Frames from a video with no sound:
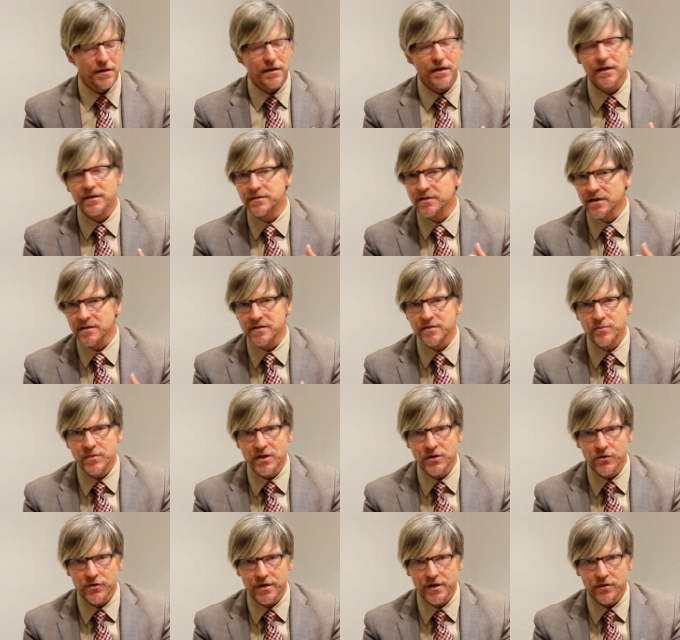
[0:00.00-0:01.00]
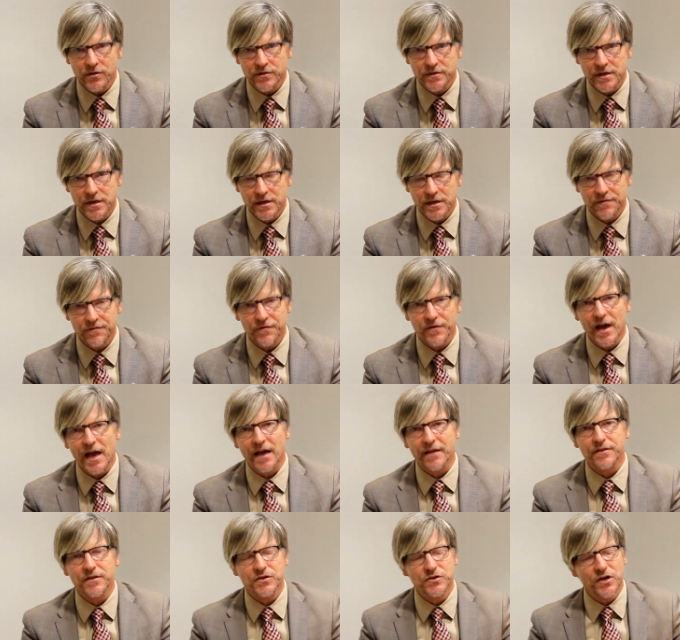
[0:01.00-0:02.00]
It doesn't mean you're guilty. In
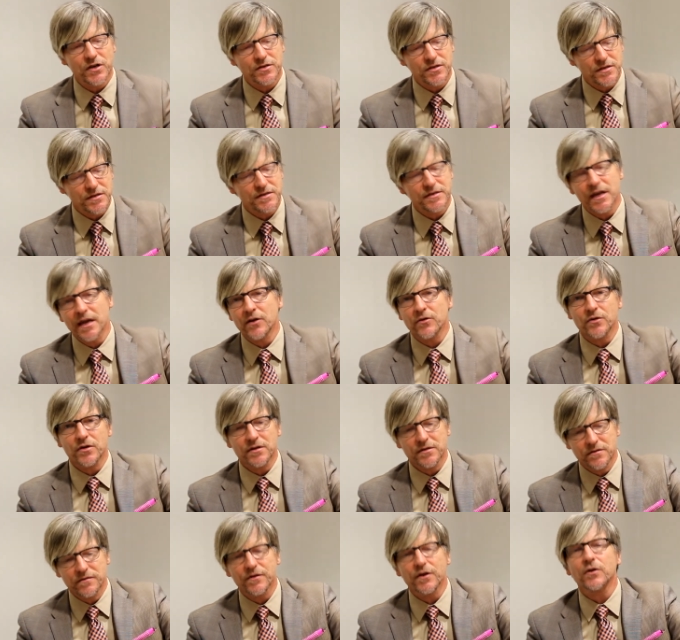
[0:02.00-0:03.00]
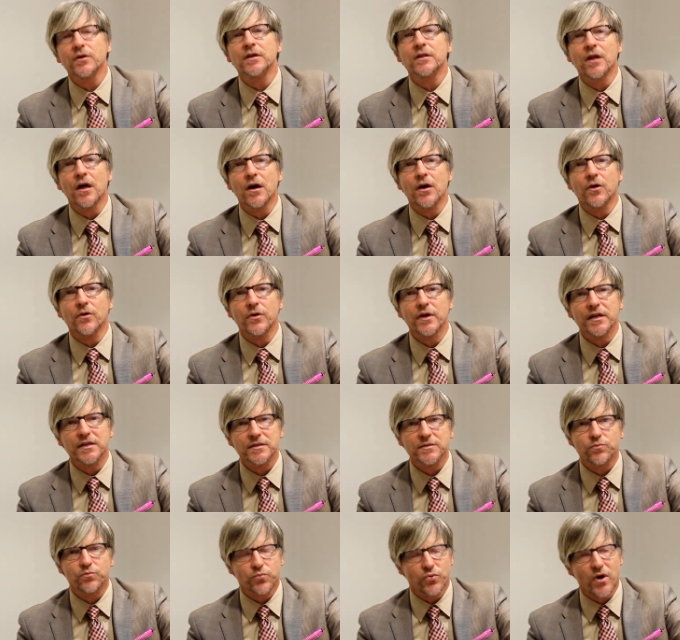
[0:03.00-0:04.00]
fact, the judge's standard is very low
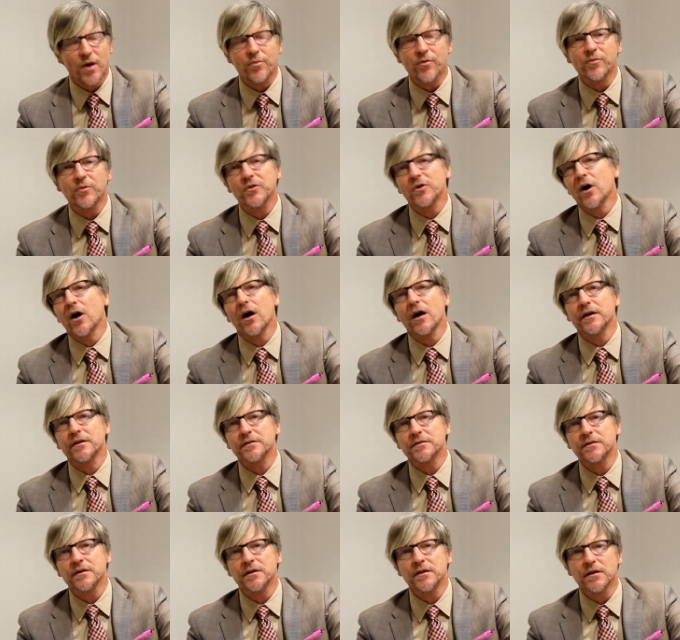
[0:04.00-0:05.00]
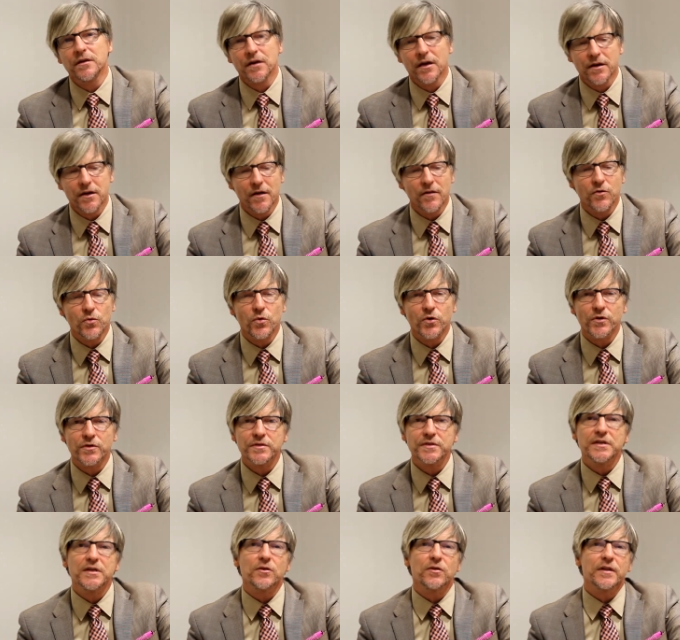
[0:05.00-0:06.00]
it's probable cause. In other
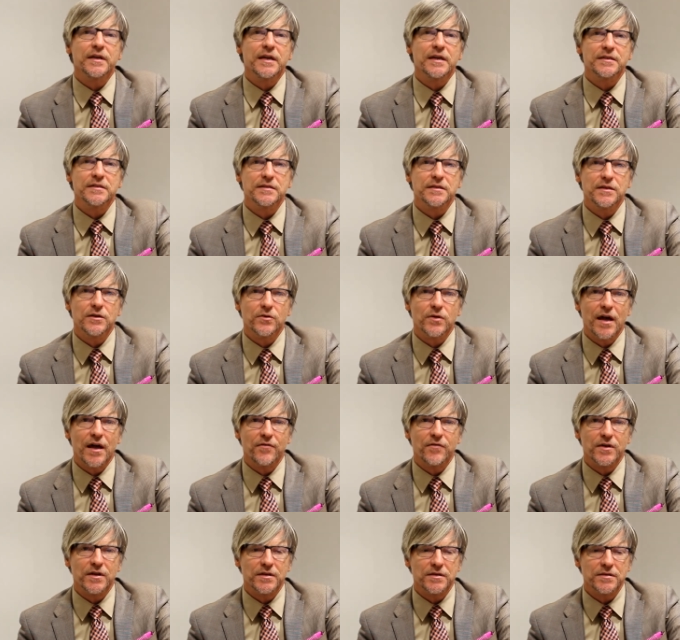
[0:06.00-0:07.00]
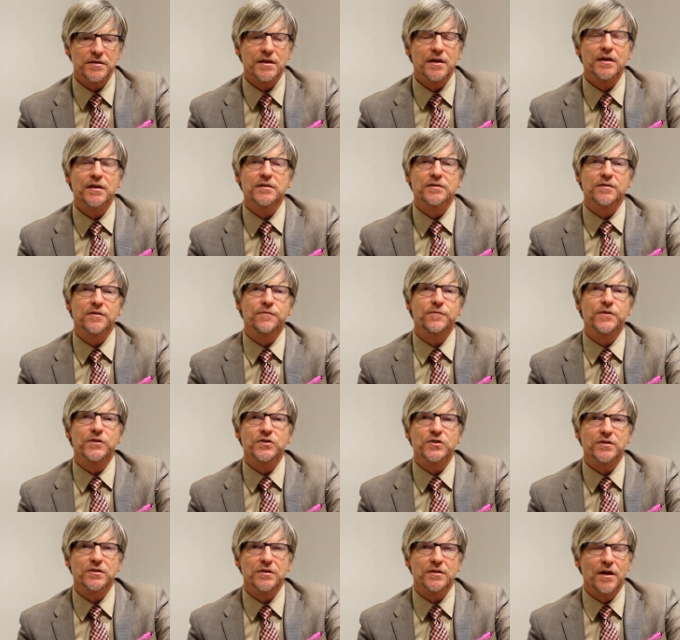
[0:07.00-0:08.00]
words, he only has to hear evidence
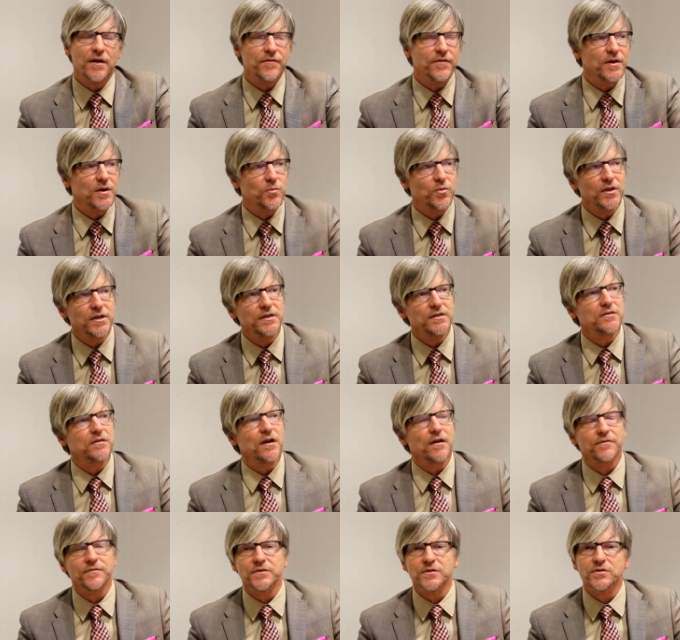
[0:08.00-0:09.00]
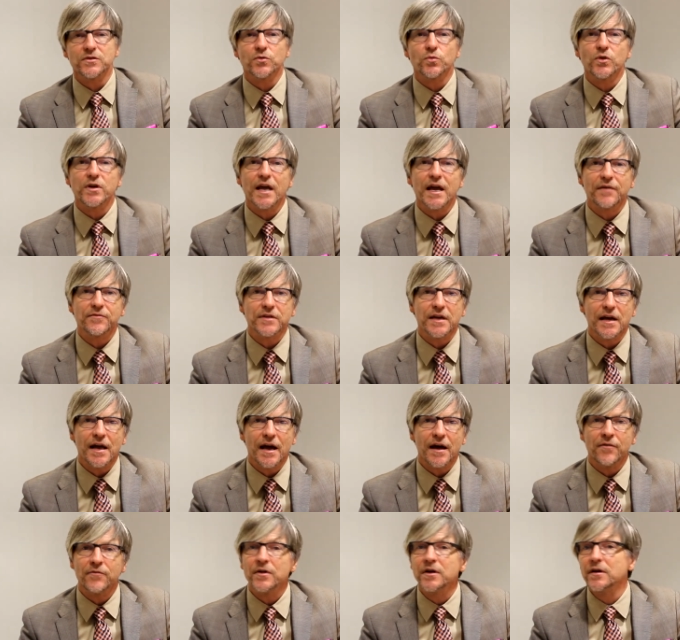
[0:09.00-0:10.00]
sufficient enough that a police officer would have to
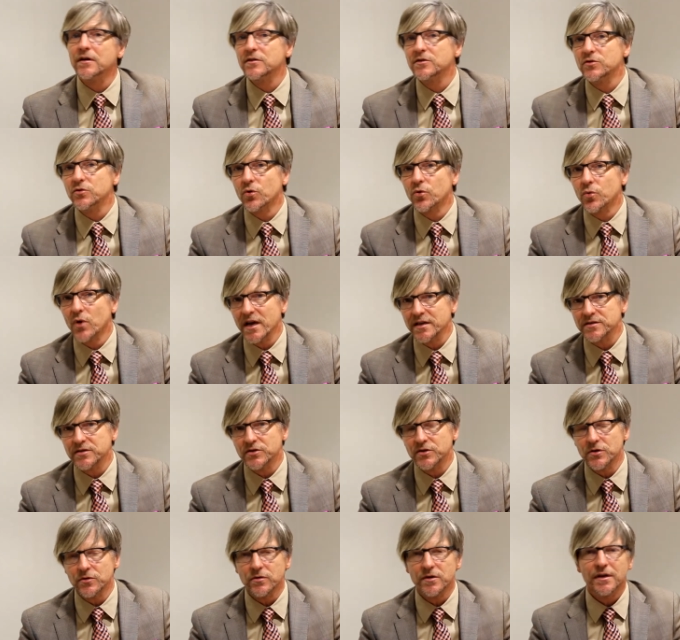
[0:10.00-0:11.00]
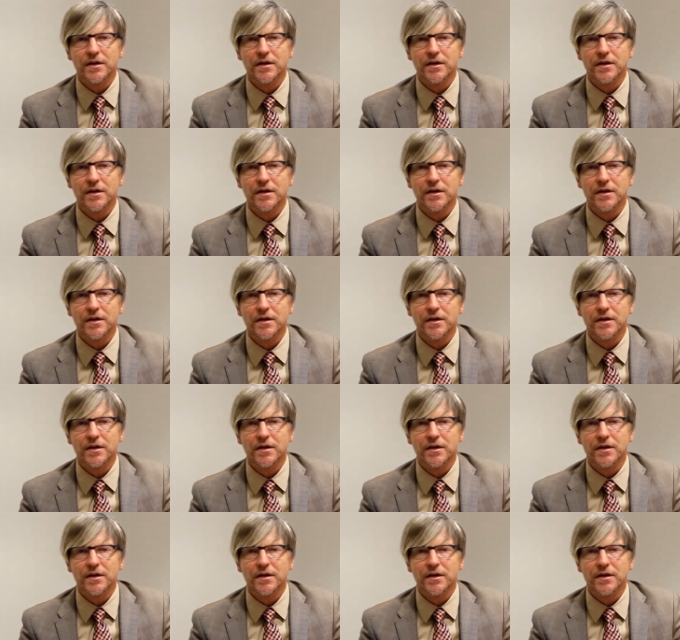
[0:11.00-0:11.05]
have to arrest you.